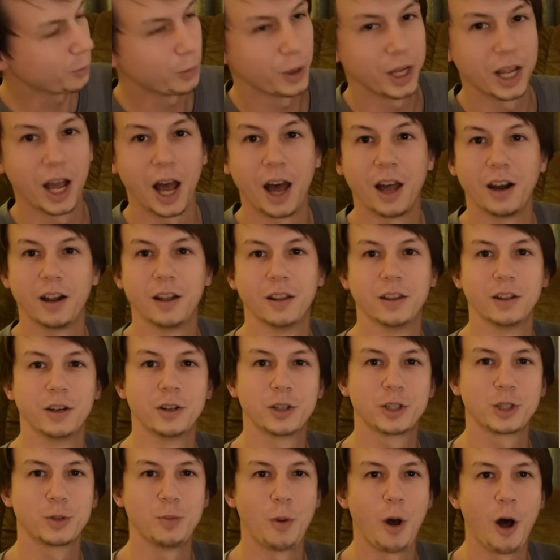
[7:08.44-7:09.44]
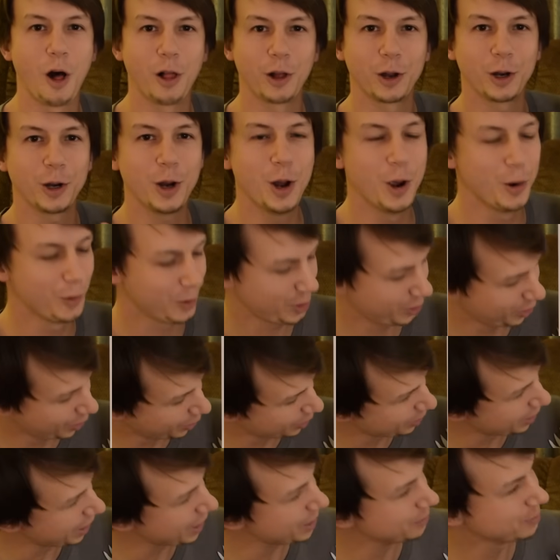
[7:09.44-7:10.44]
we got a little smaller with
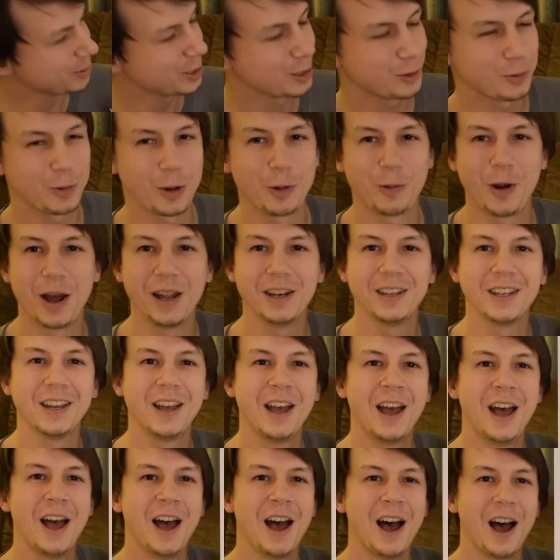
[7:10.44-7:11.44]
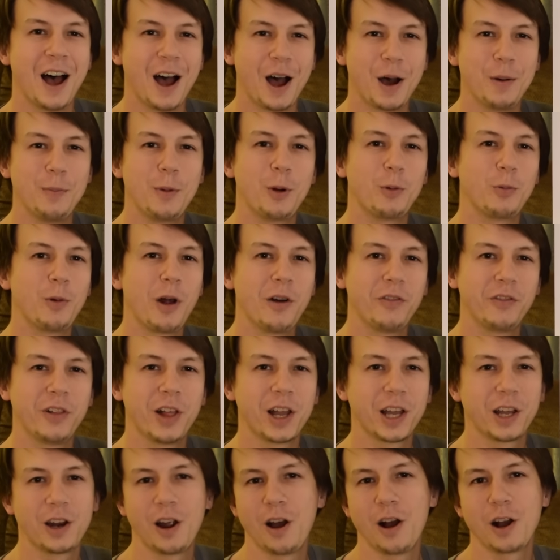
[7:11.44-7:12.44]
our names as we went. But
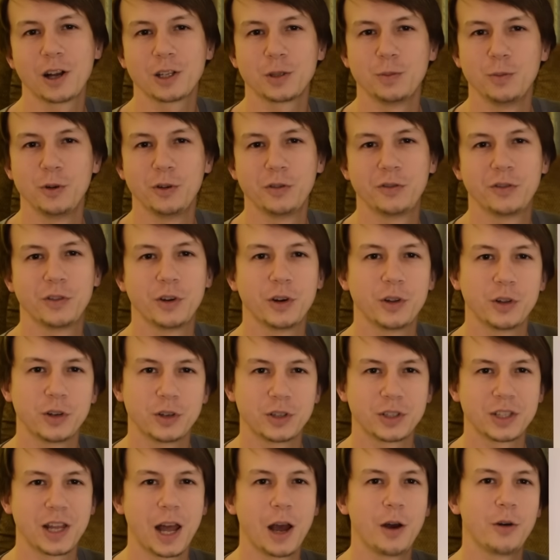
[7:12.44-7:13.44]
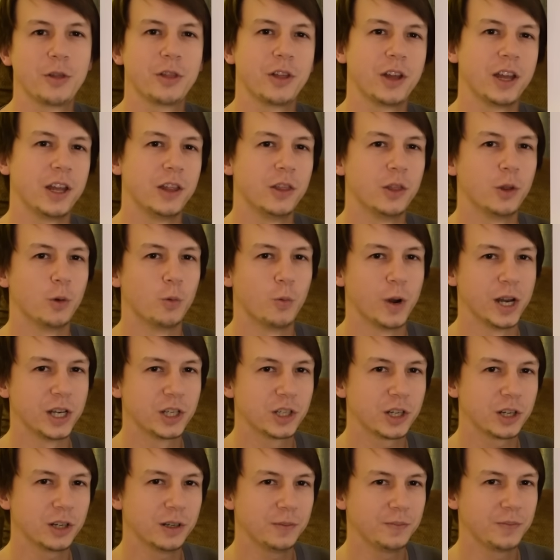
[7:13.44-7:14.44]
rough-legged hawks move further south in the
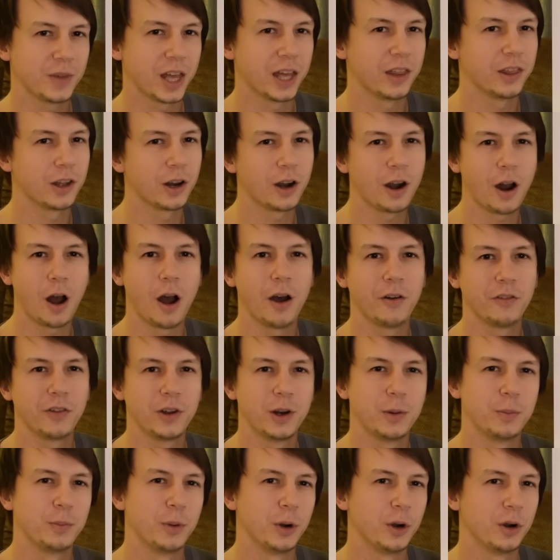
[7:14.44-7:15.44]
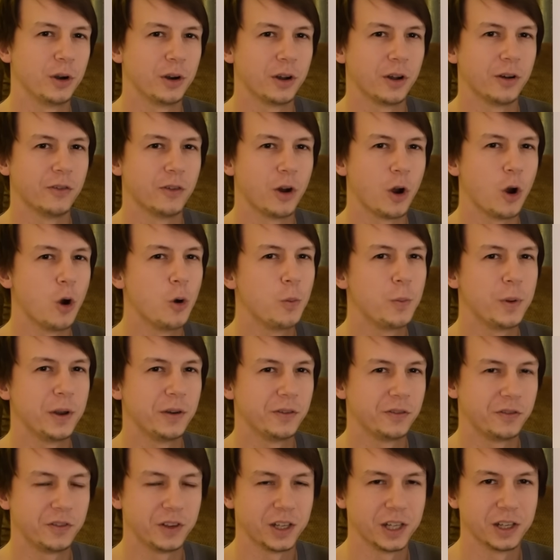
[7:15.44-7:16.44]
winter, and they're often a bird of
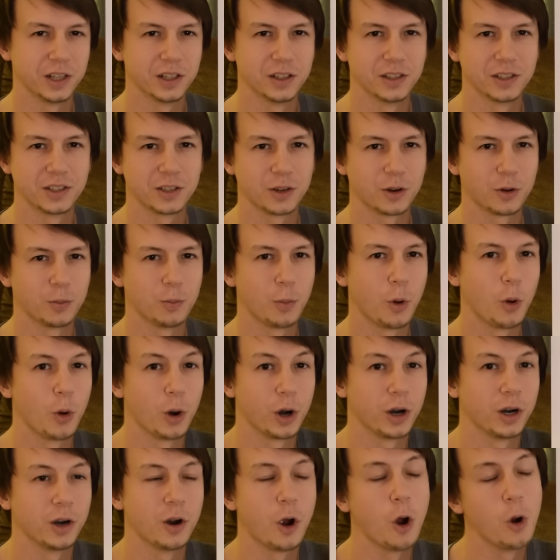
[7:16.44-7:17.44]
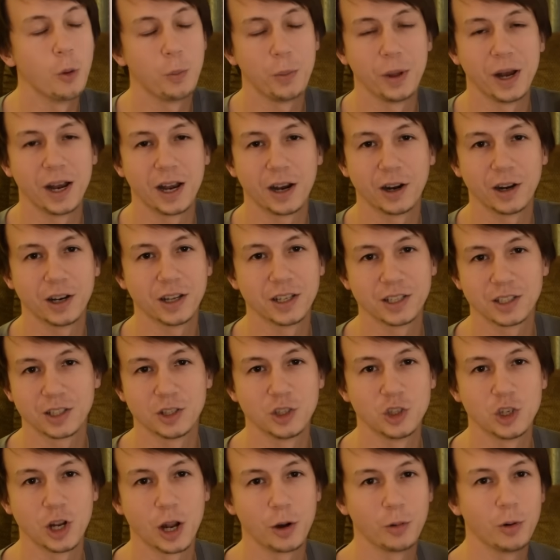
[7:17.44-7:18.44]
open fields or more open areas
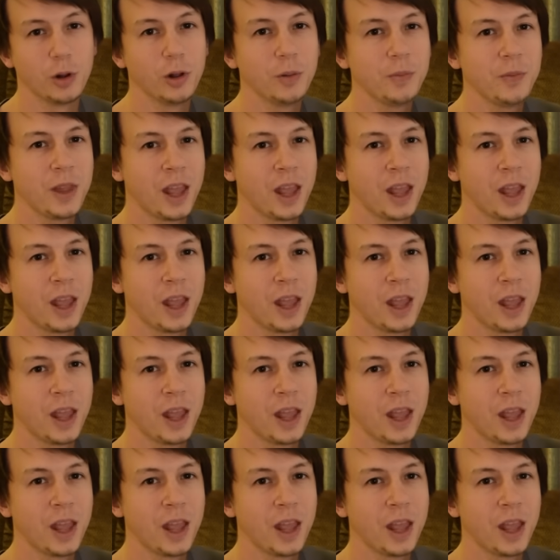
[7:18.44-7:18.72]
in general.